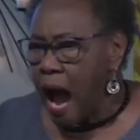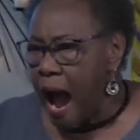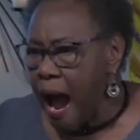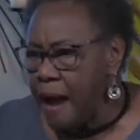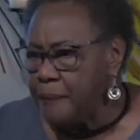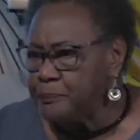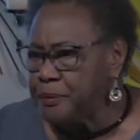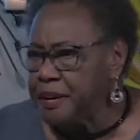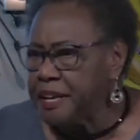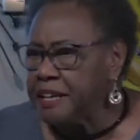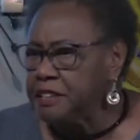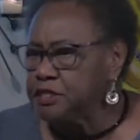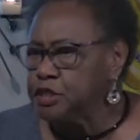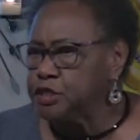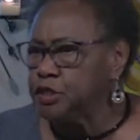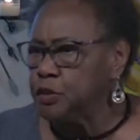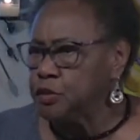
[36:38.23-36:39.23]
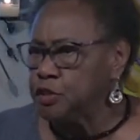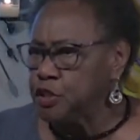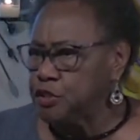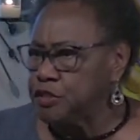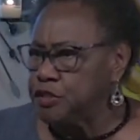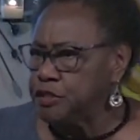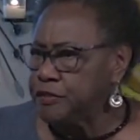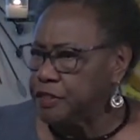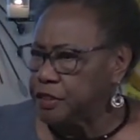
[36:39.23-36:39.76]
I bring to the
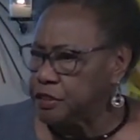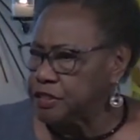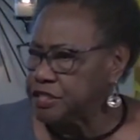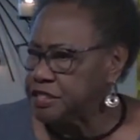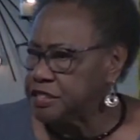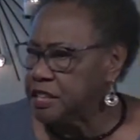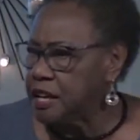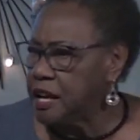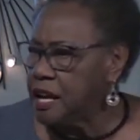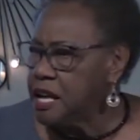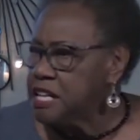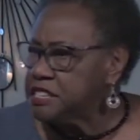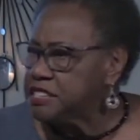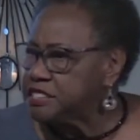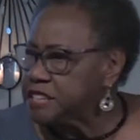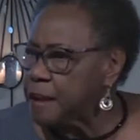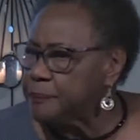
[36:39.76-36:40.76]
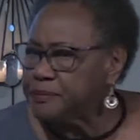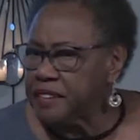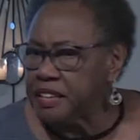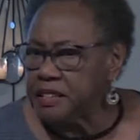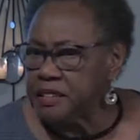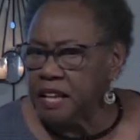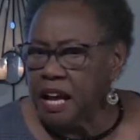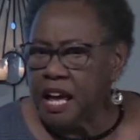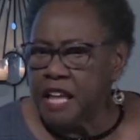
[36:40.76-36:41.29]
universe
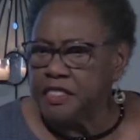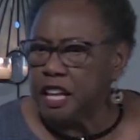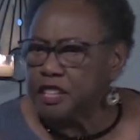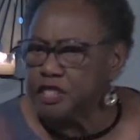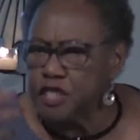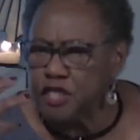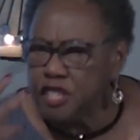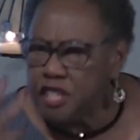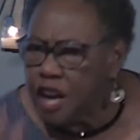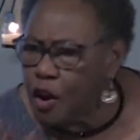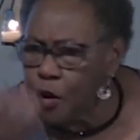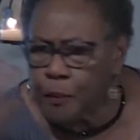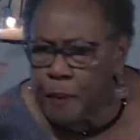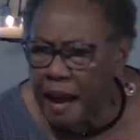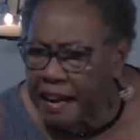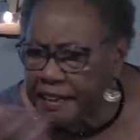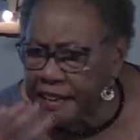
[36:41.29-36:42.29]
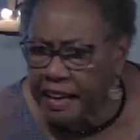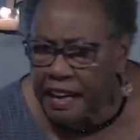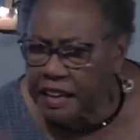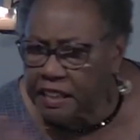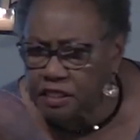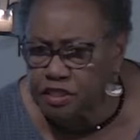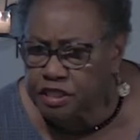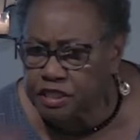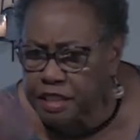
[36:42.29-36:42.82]
something that nobody
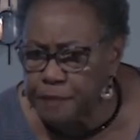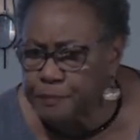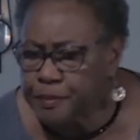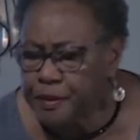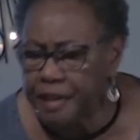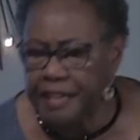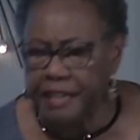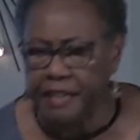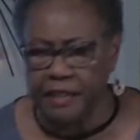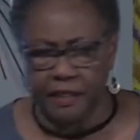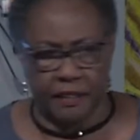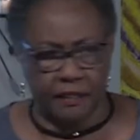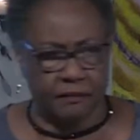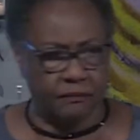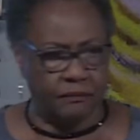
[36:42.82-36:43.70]
else can bring.